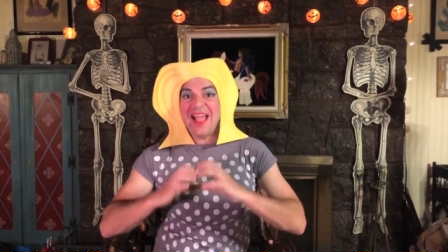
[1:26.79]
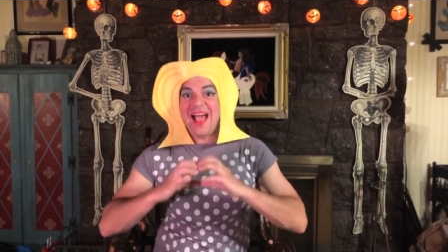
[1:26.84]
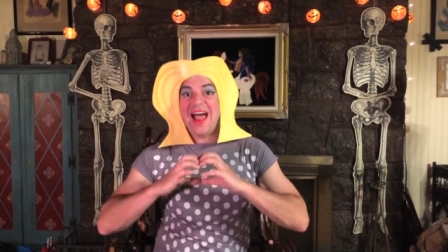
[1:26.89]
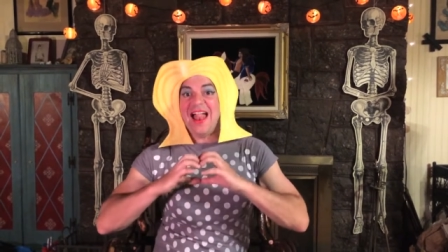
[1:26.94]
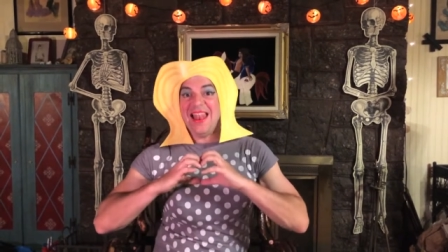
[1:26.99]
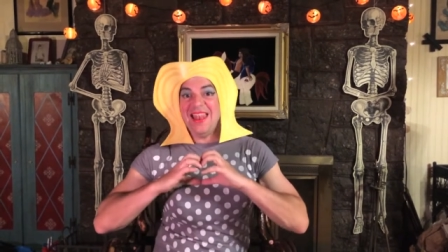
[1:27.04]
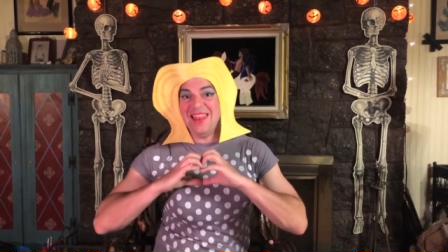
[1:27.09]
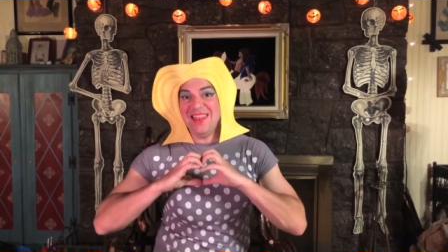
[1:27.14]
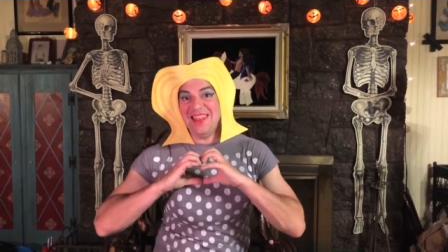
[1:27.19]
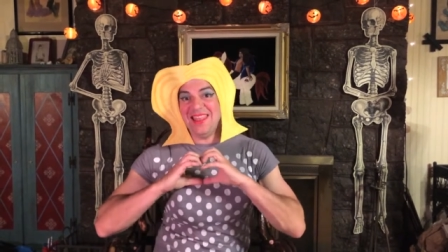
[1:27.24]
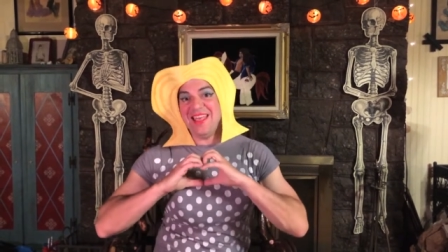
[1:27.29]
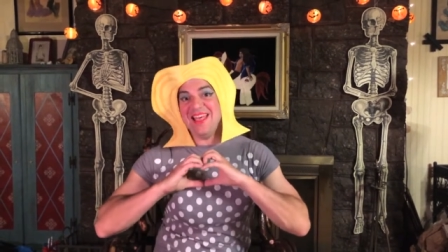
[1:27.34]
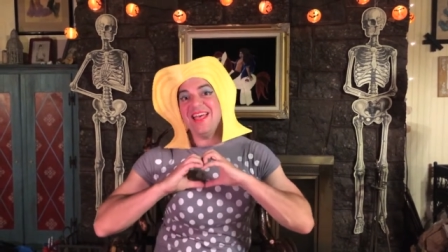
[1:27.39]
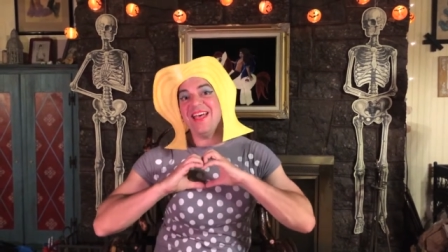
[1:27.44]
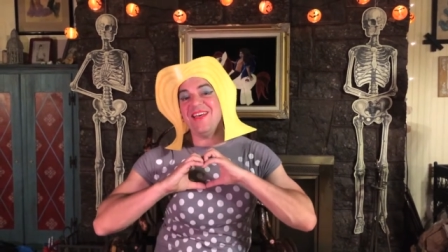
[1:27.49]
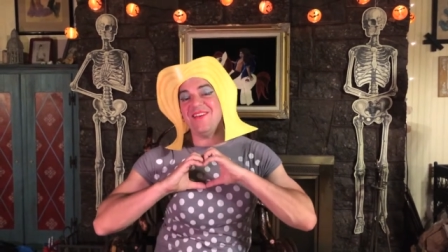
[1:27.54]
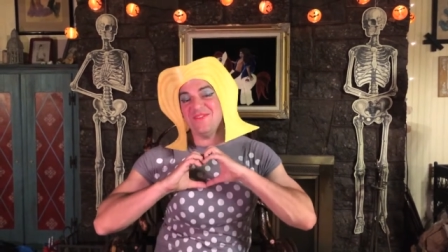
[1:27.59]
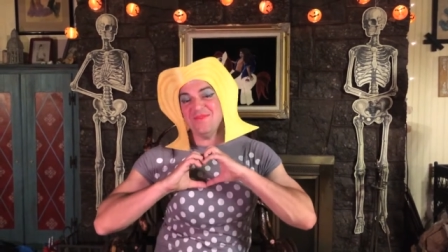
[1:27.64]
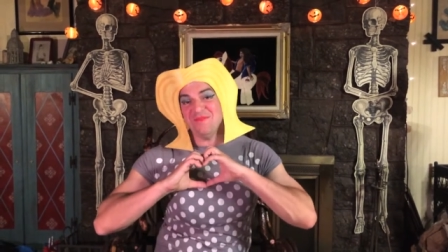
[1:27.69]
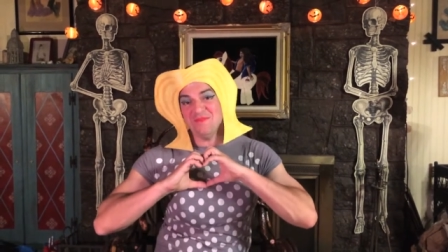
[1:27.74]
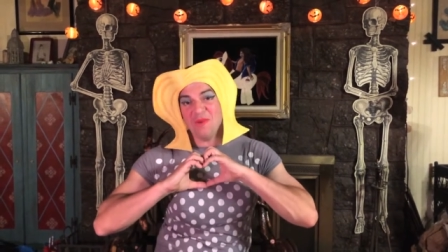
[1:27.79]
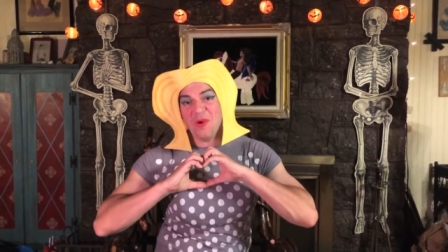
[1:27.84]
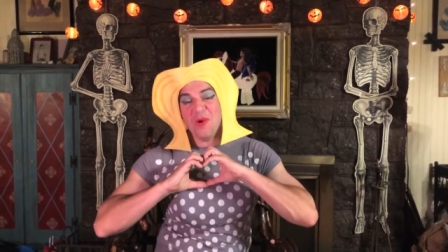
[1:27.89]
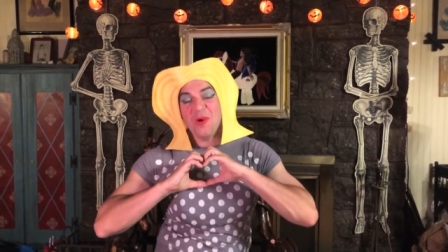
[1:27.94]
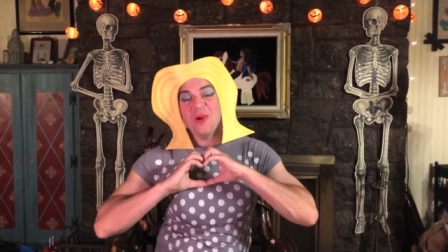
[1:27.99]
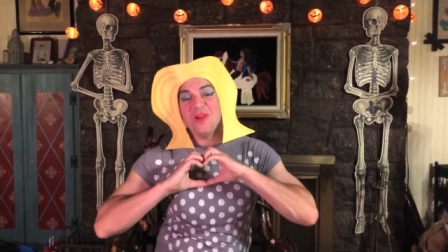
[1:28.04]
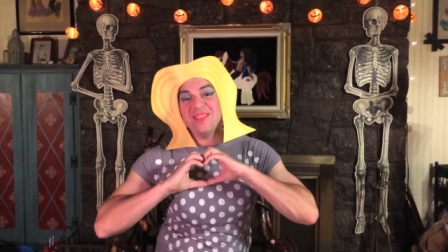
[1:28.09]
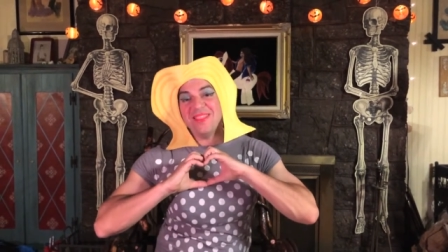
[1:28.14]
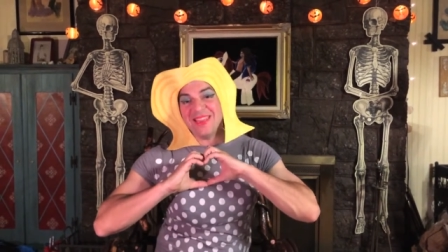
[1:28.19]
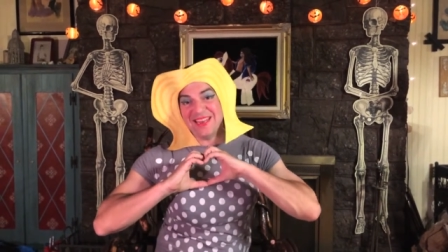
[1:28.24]
I love
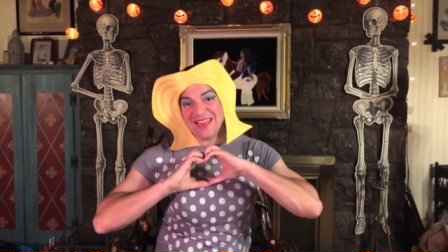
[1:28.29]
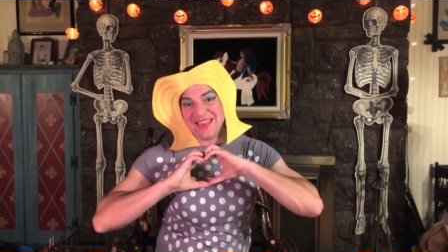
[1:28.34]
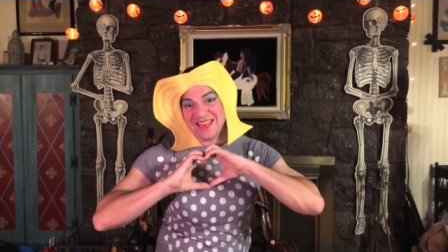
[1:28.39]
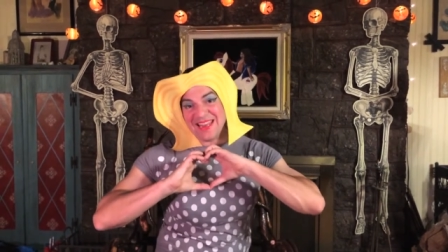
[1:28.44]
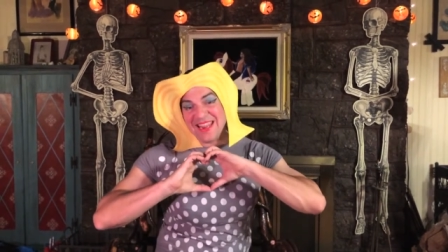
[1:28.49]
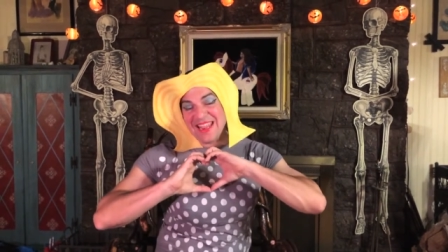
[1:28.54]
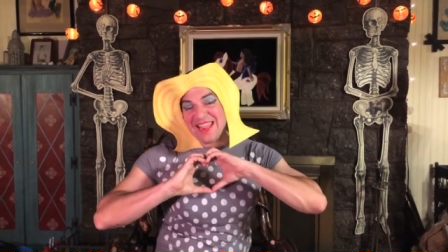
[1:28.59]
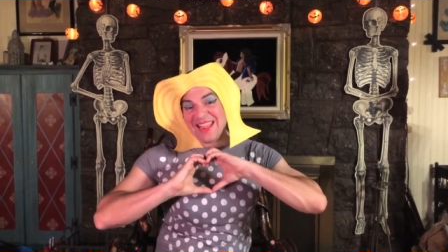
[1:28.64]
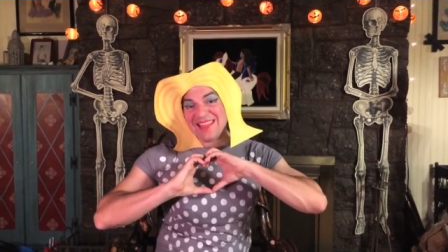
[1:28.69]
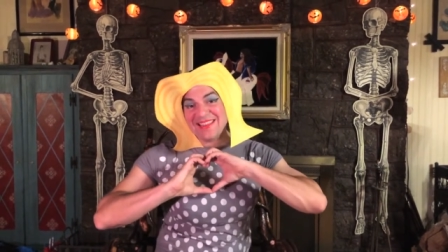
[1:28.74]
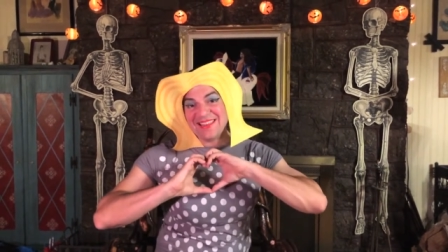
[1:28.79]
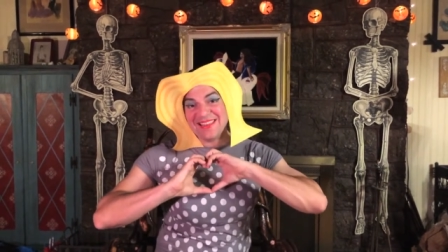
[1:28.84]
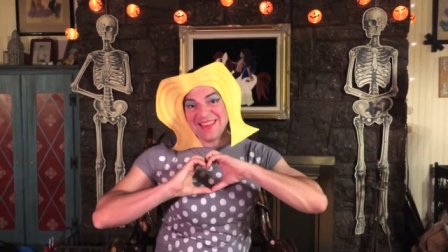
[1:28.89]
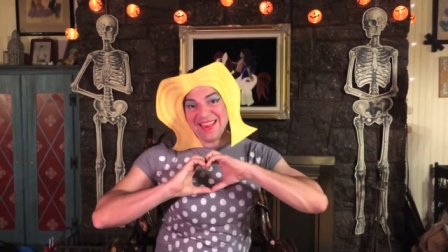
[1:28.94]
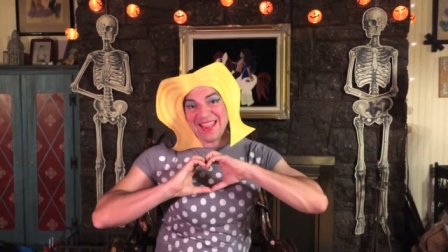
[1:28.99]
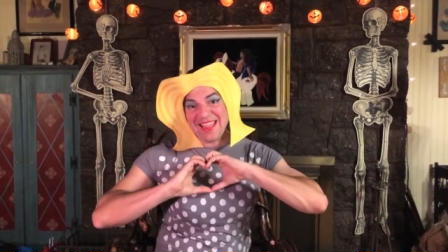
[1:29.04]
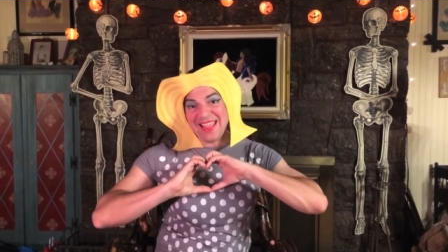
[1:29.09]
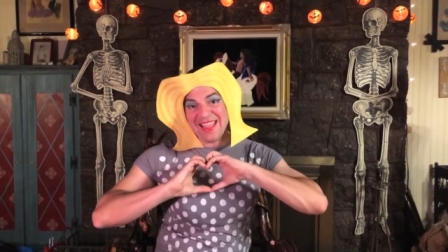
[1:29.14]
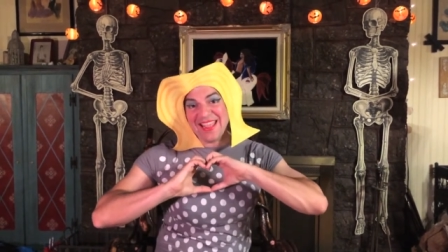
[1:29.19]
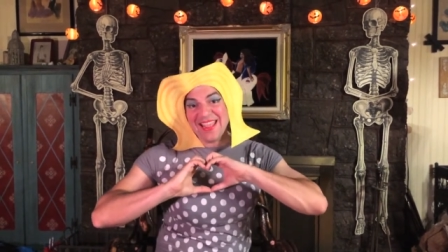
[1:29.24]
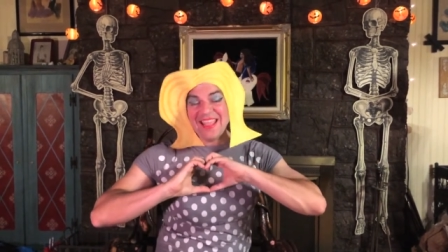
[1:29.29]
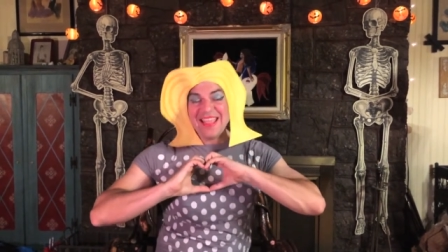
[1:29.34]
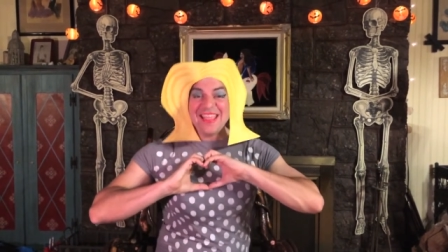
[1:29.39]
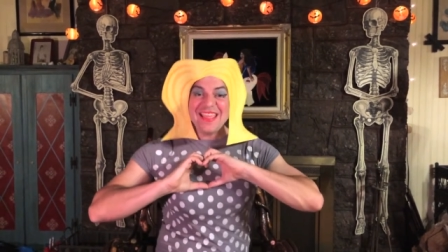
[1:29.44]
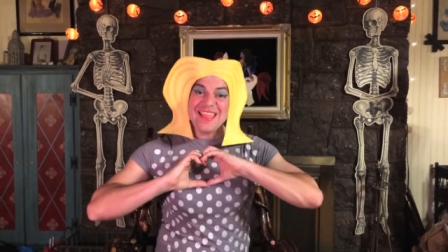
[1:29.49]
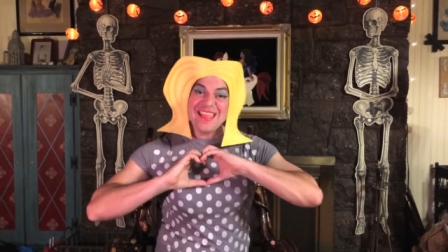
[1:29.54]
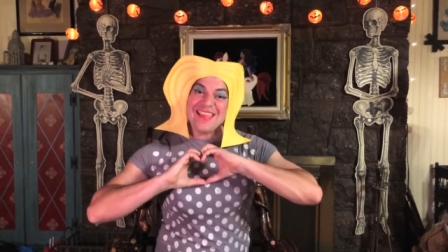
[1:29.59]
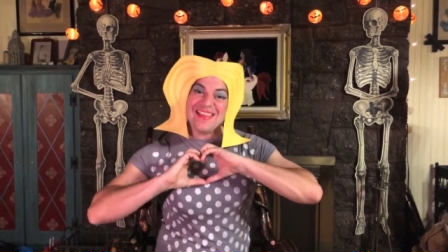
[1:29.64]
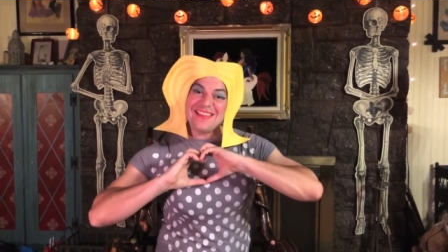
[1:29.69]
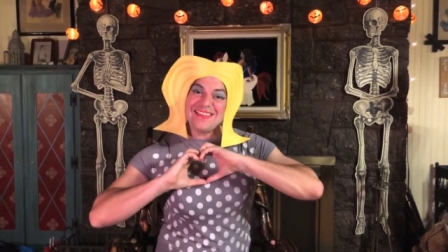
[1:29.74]
more than Disney
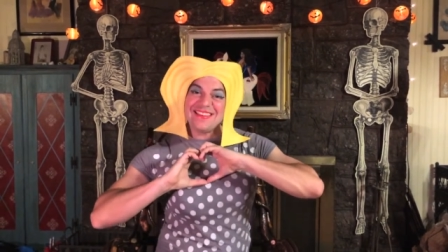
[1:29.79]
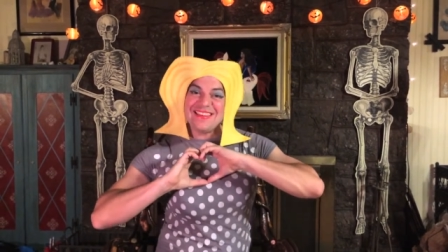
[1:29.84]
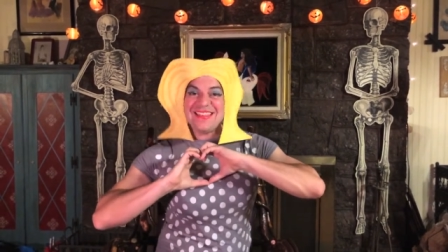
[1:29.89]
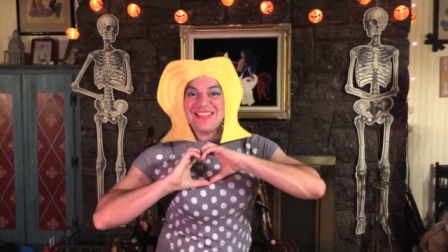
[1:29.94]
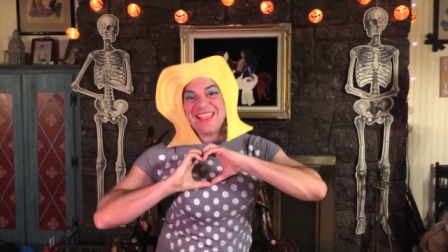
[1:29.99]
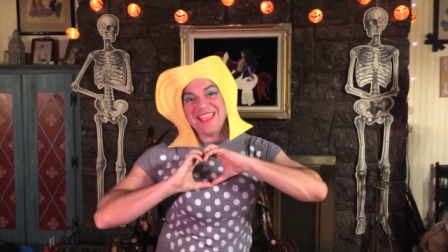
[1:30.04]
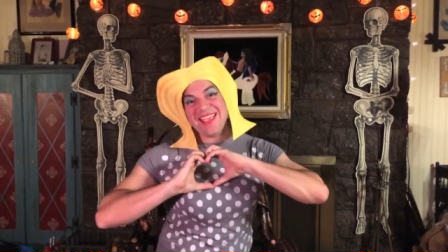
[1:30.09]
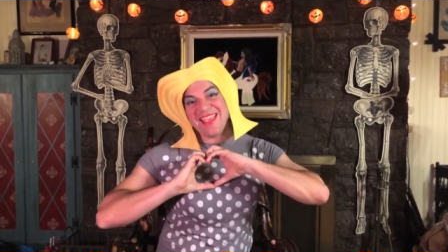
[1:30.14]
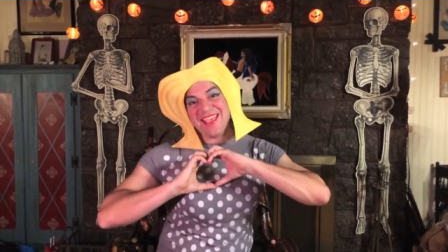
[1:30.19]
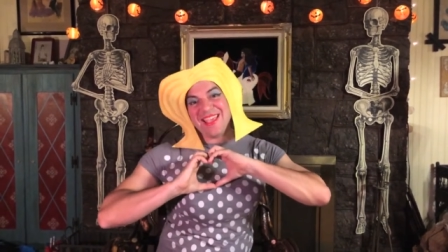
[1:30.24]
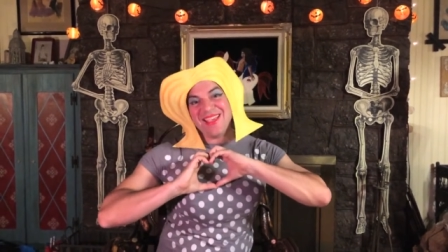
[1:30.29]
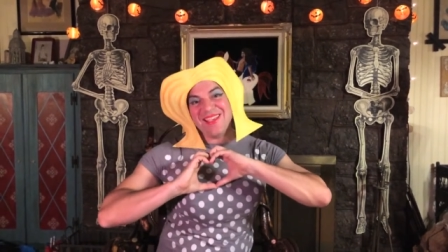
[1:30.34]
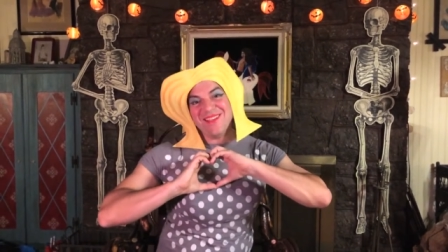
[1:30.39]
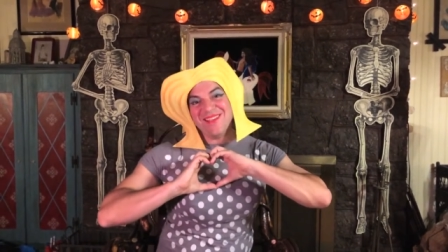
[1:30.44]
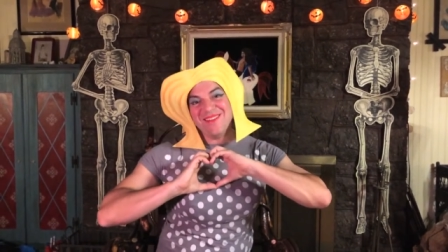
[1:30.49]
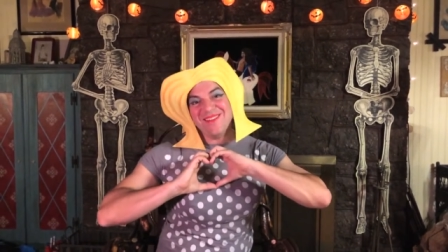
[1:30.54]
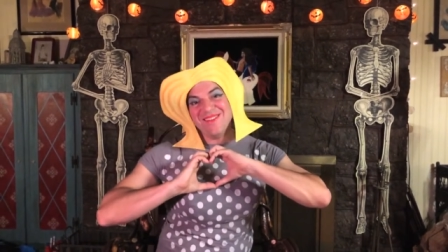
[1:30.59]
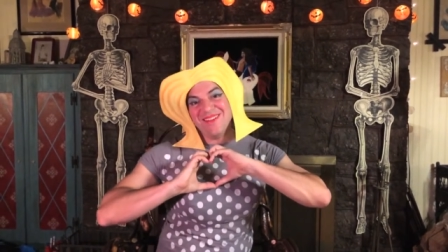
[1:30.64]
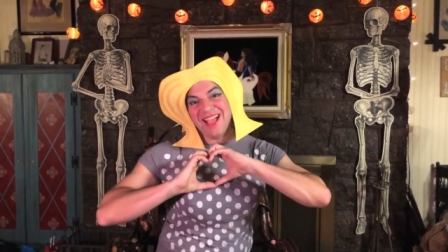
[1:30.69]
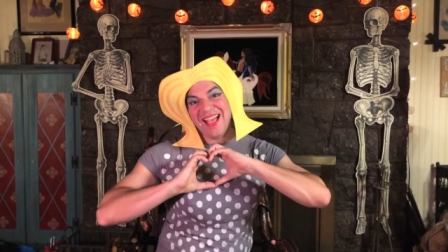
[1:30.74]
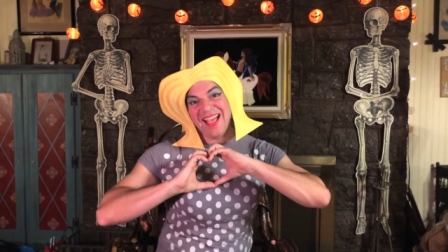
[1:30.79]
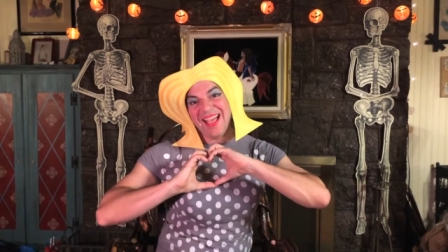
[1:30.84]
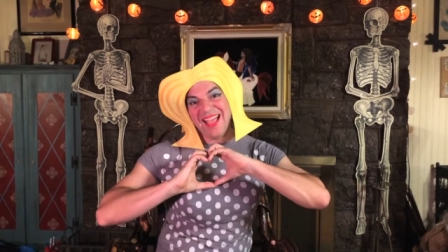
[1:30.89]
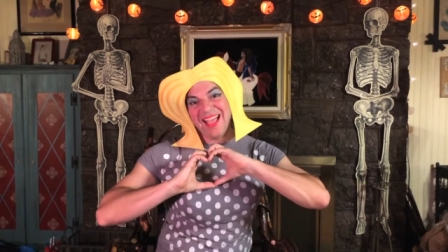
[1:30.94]
is you.